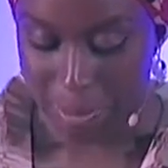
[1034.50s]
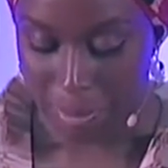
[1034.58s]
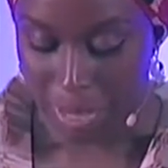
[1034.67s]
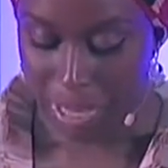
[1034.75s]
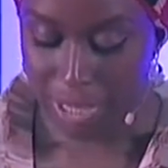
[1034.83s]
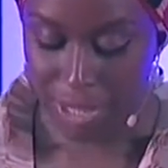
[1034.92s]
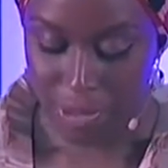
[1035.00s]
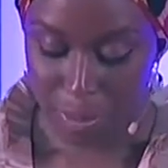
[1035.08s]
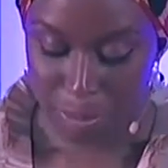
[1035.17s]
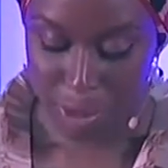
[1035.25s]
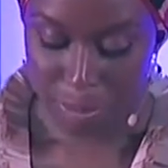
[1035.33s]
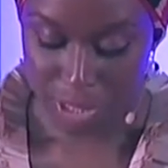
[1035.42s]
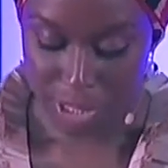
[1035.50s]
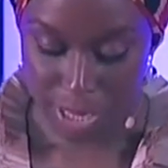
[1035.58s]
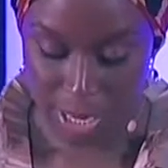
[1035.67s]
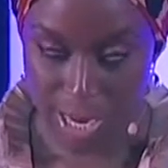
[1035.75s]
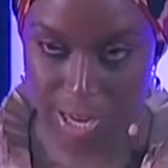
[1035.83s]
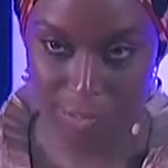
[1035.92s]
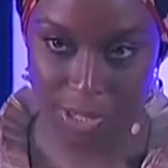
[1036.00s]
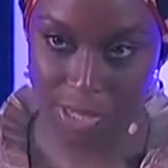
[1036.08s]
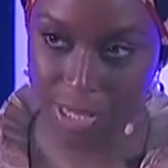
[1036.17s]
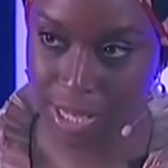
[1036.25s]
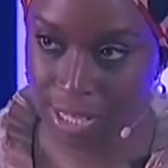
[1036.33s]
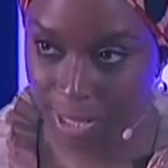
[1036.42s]
My Nigerian publisher and I have just
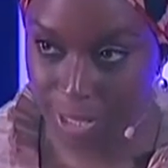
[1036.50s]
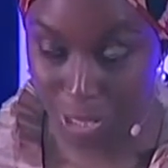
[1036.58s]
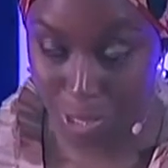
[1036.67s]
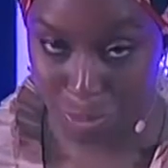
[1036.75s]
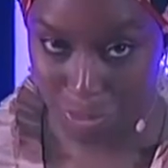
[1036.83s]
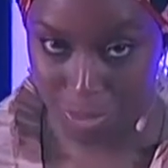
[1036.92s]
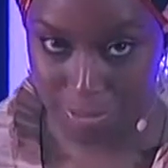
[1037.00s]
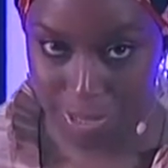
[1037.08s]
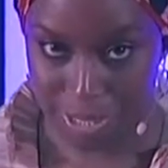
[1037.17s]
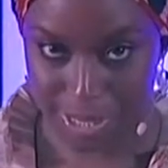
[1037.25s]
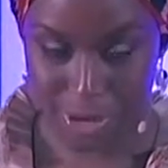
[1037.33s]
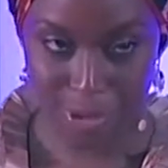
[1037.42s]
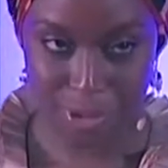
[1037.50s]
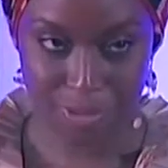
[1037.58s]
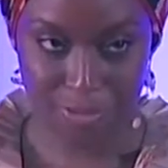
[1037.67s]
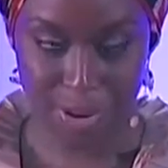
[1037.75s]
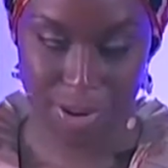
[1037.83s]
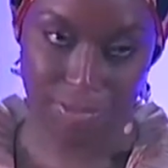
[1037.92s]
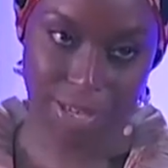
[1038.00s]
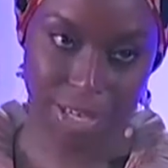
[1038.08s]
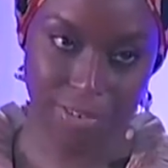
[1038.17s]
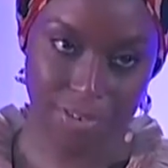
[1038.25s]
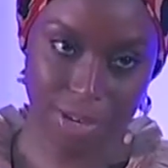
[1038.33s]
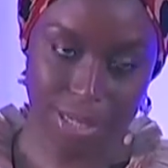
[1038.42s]
started a nonprofit called
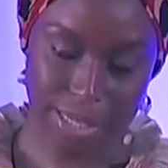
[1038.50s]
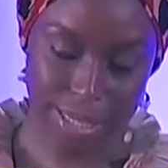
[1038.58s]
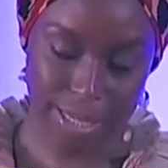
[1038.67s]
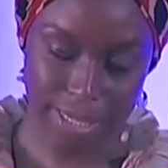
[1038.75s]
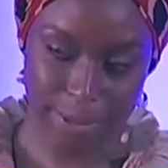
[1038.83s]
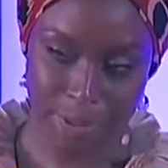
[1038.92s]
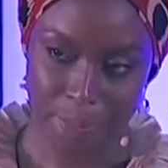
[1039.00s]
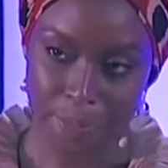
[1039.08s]
Farafina Trust, and